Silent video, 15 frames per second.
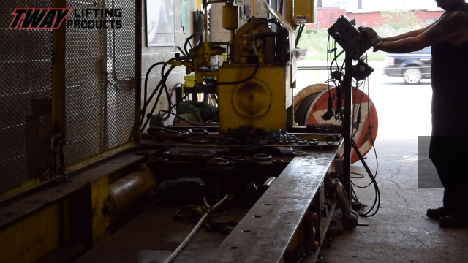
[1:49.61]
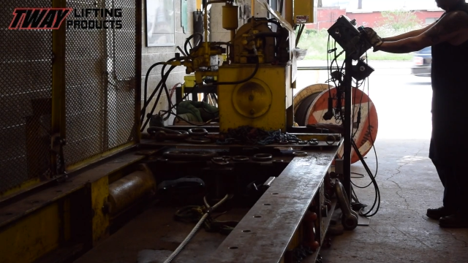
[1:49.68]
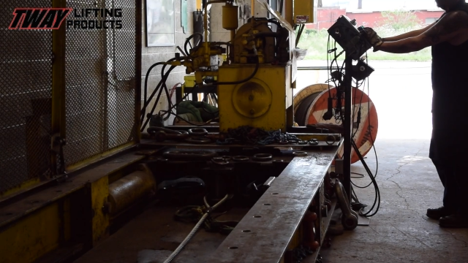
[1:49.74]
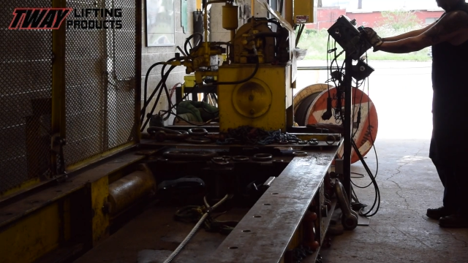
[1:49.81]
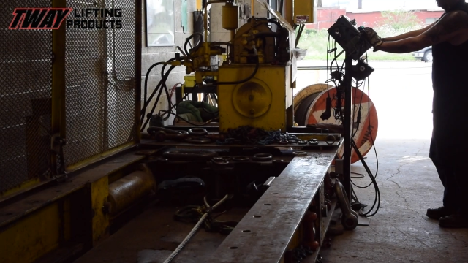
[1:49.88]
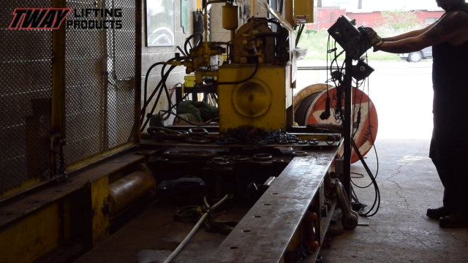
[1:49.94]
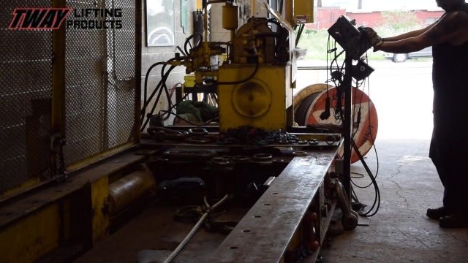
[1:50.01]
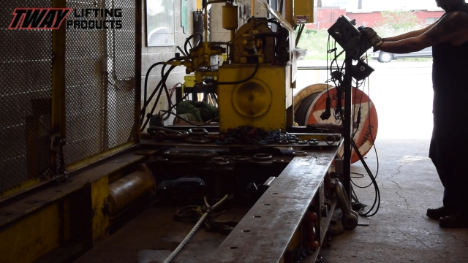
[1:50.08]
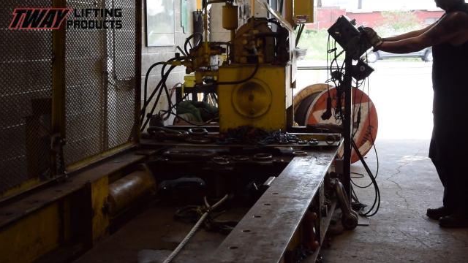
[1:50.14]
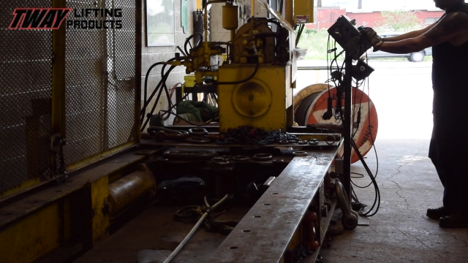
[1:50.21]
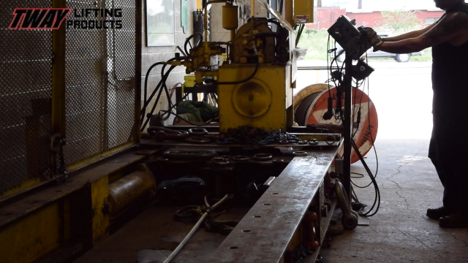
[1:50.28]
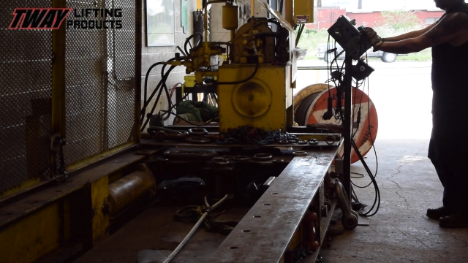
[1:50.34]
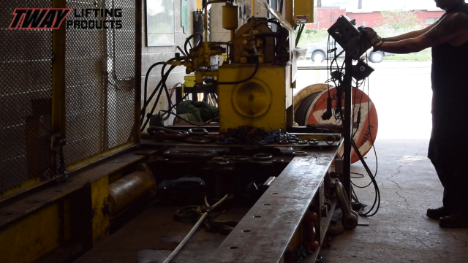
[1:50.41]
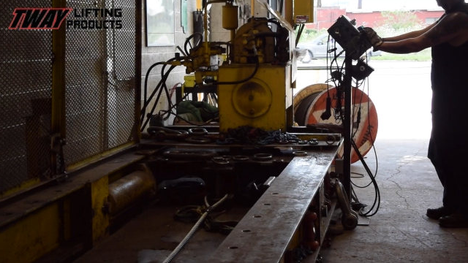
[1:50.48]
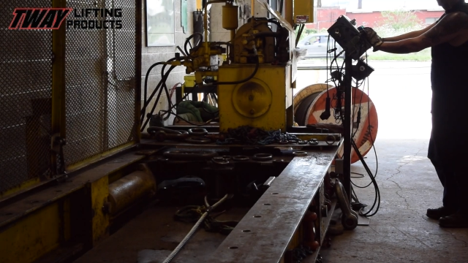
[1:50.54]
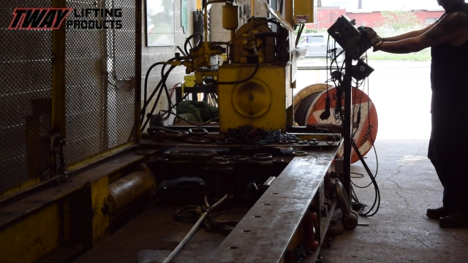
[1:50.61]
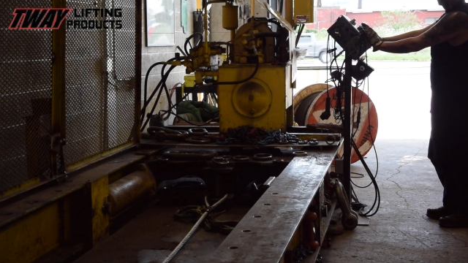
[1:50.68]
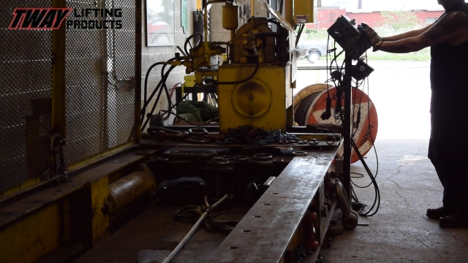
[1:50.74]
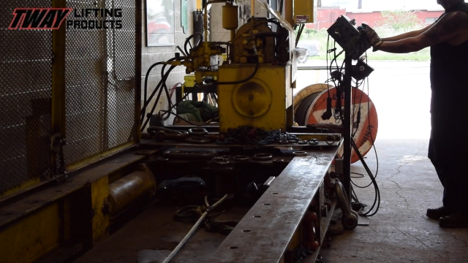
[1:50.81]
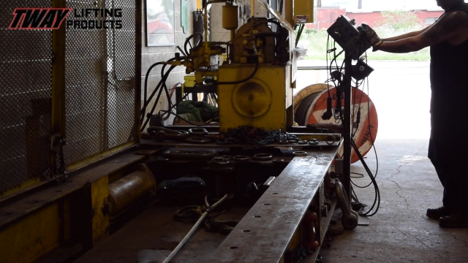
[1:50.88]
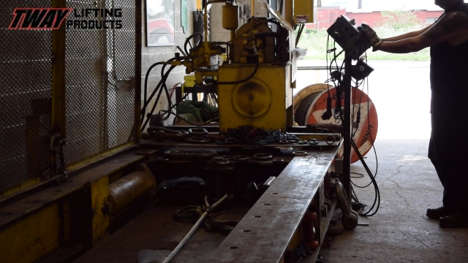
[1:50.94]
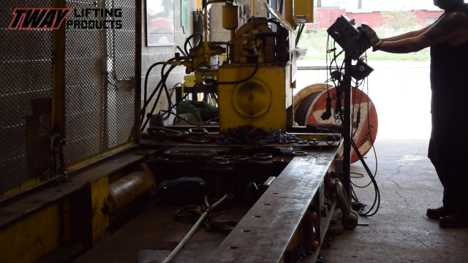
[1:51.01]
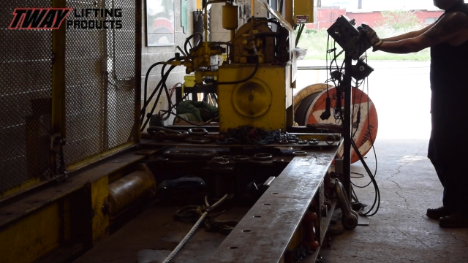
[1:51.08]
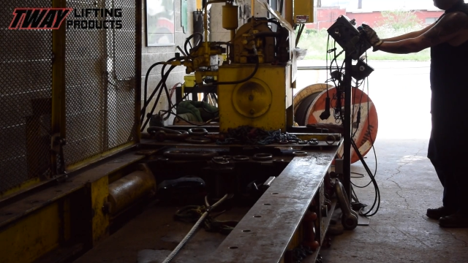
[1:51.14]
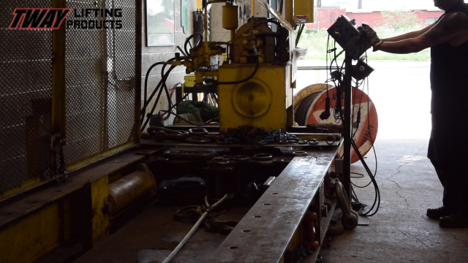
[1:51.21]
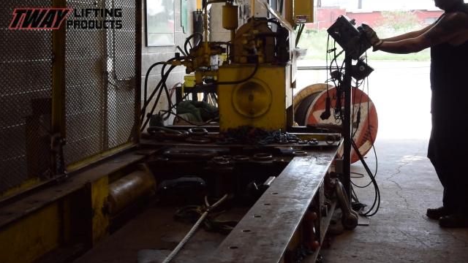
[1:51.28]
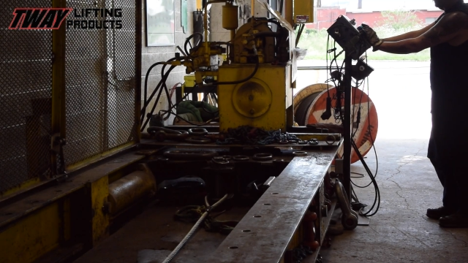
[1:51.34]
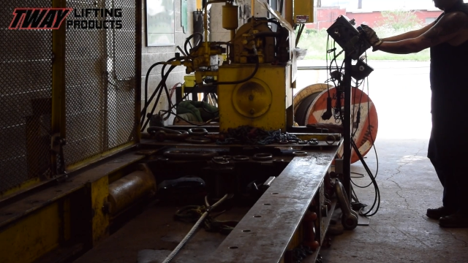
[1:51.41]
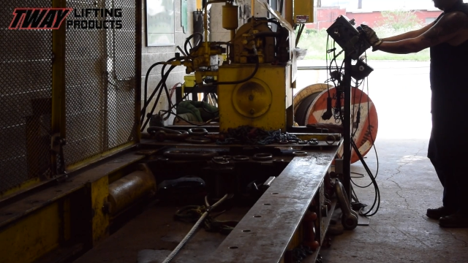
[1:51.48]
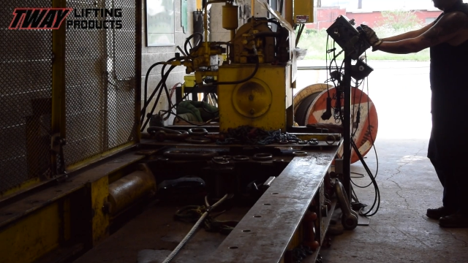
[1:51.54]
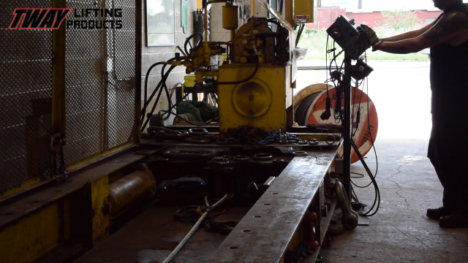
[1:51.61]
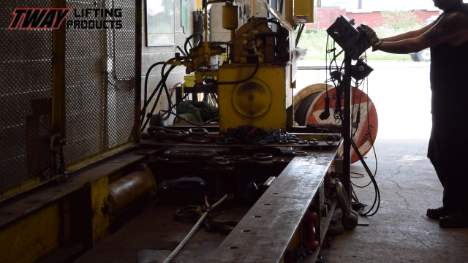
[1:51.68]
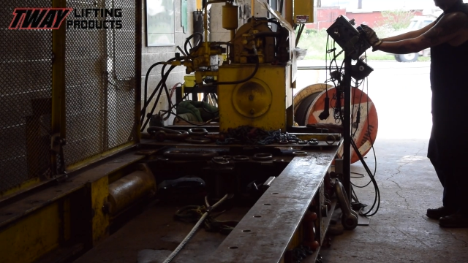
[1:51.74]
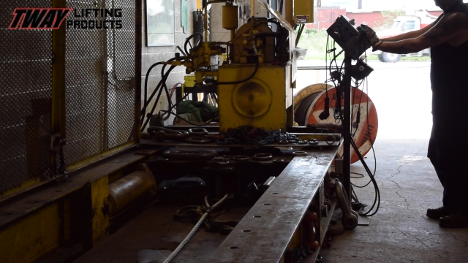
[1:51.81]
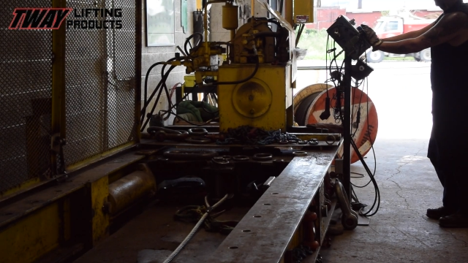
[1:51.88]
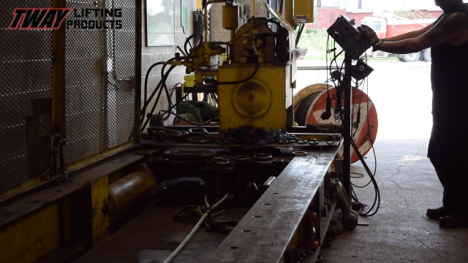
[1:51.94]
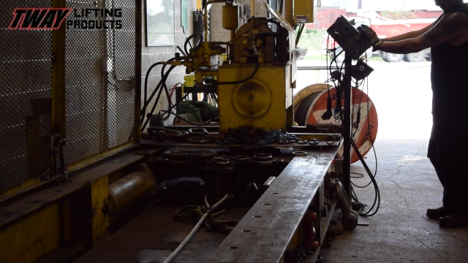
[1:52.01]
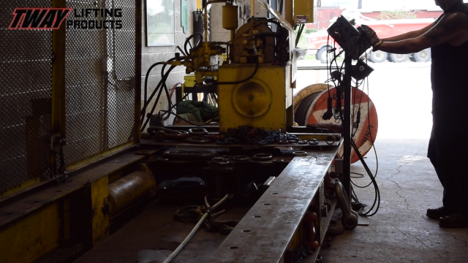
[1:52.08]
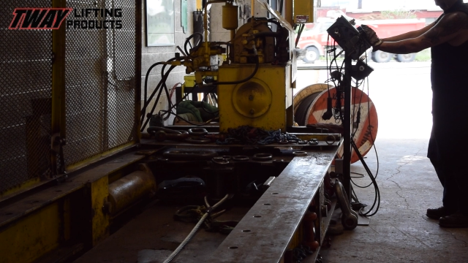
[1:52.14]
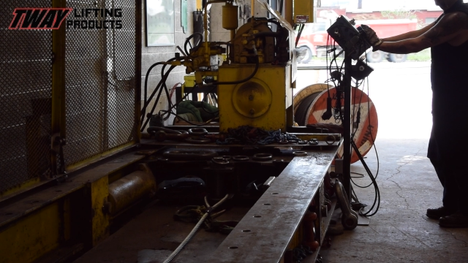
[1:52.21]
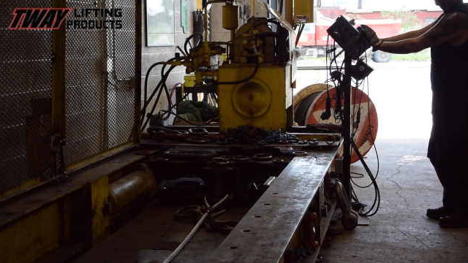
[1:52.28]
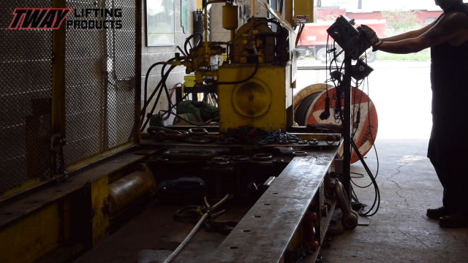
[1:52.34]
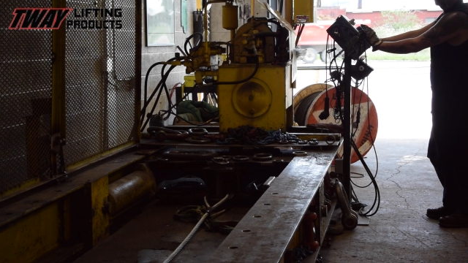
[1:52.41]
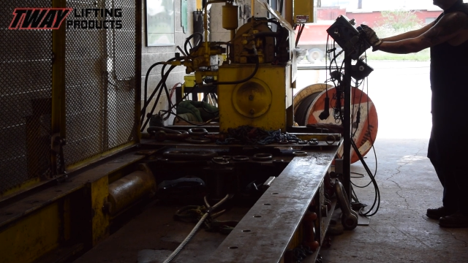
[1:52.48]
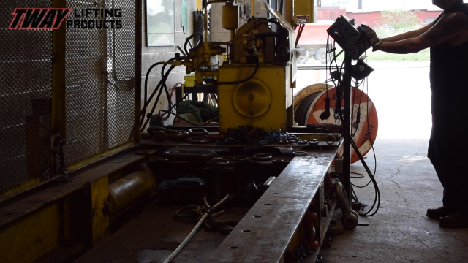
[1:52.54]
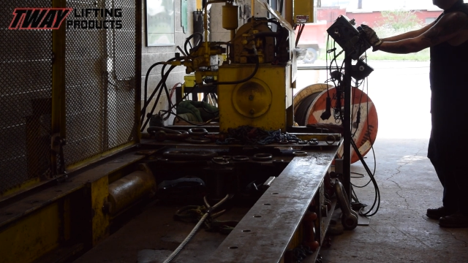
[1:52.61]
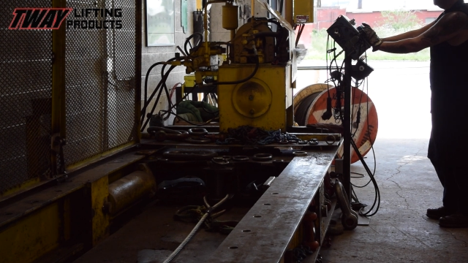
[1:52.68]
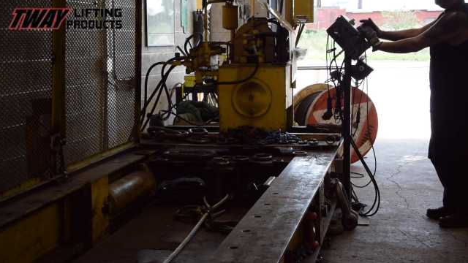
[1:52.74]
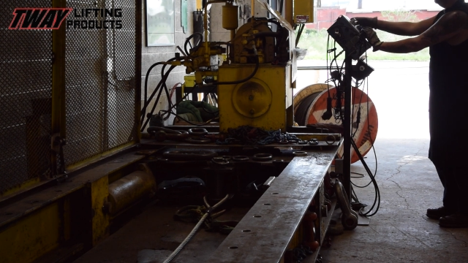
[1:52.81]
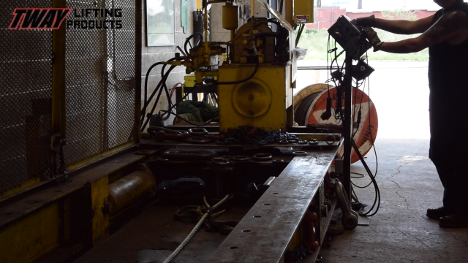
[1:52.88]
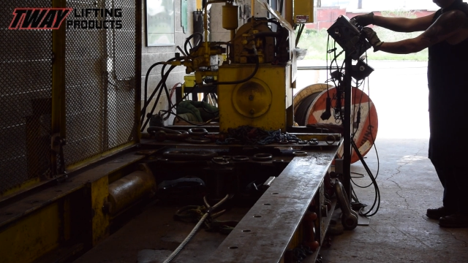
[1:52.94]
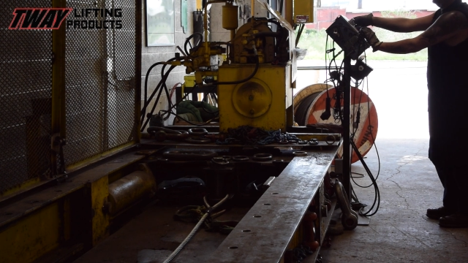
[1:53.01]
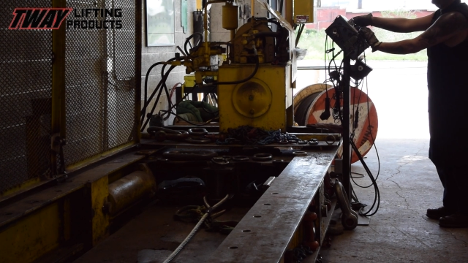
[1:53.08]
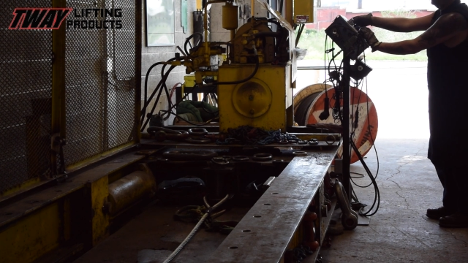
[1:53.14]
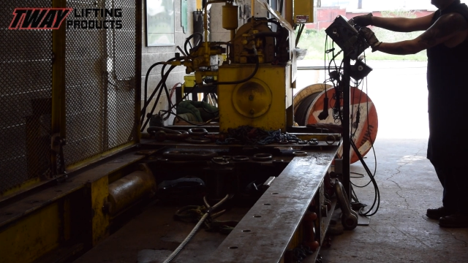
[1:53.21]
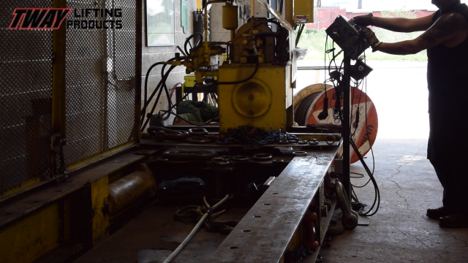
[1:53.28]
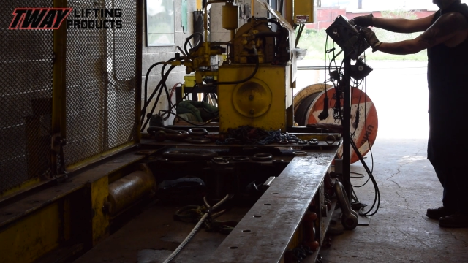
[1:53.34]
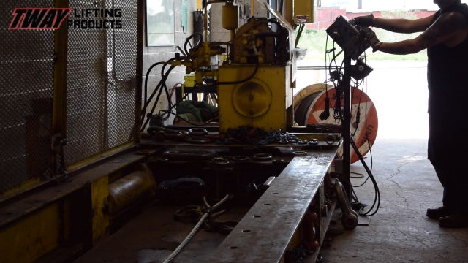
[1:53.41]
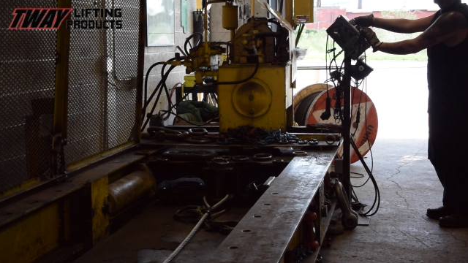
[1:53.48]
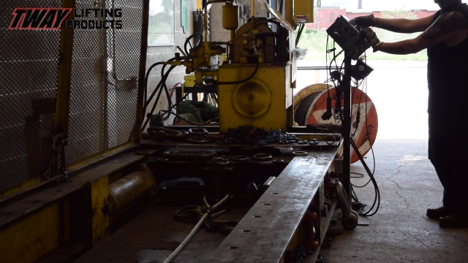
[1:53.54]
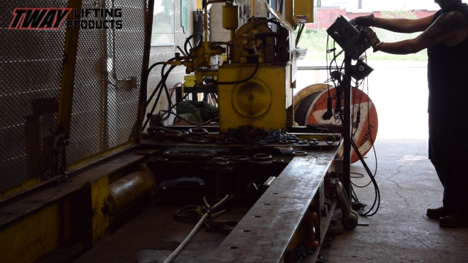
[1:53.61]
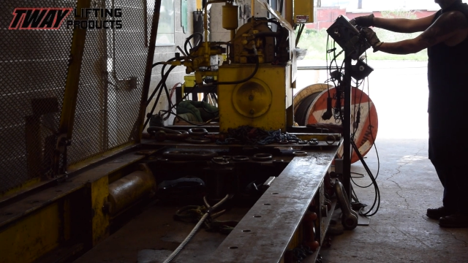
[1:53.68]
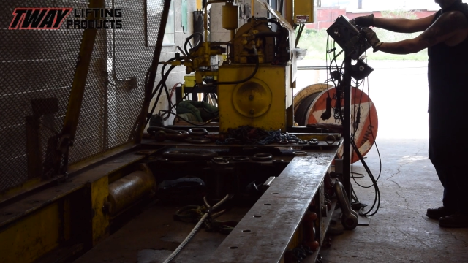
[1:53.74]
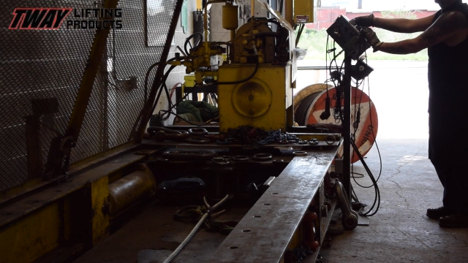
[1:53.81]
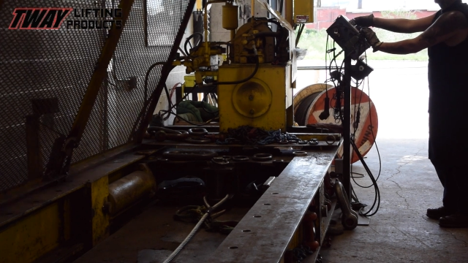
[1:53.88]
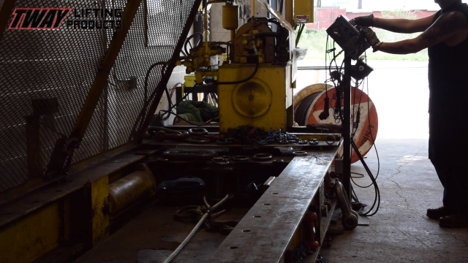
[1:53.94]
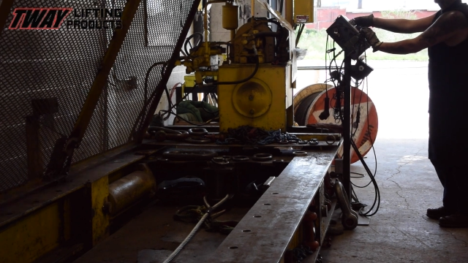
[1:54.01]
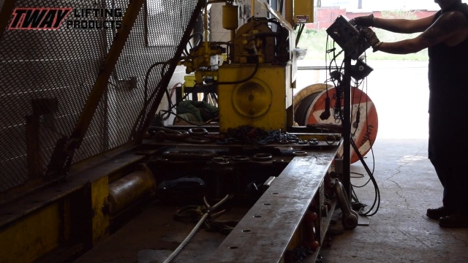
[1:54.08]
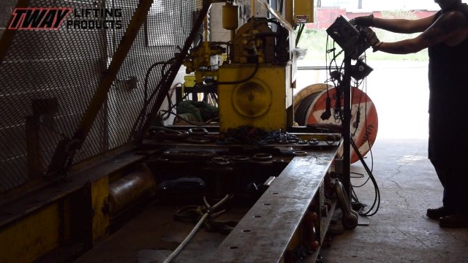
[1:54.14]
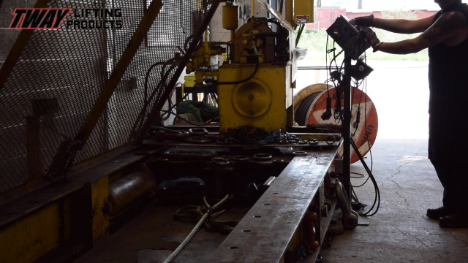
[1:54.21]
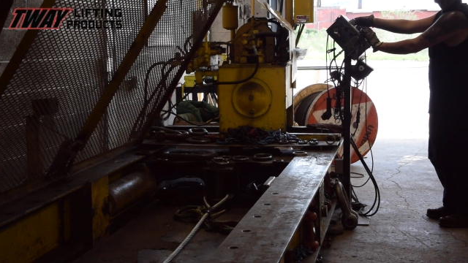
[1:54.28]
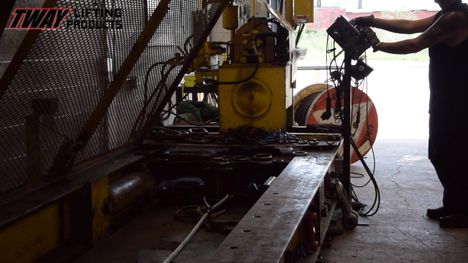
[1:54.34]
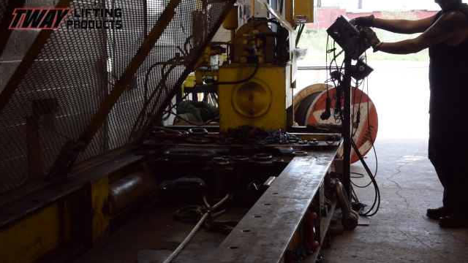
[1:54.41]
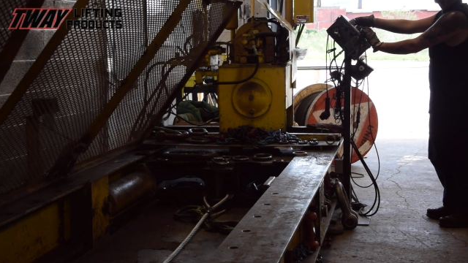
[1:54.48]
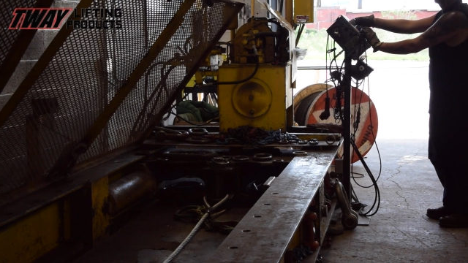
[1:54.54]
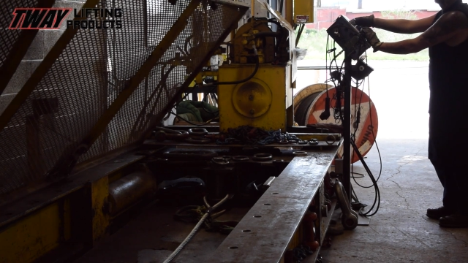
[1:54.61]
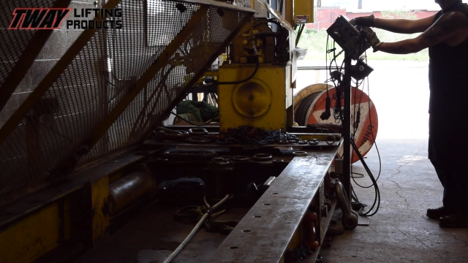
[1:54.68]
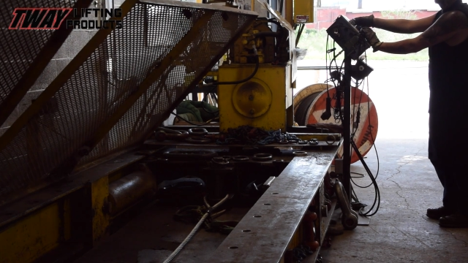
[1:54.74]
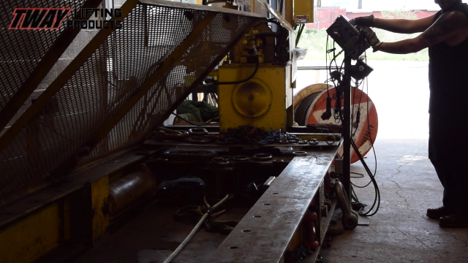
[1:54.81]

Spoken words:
Nobody's mouth can be seen.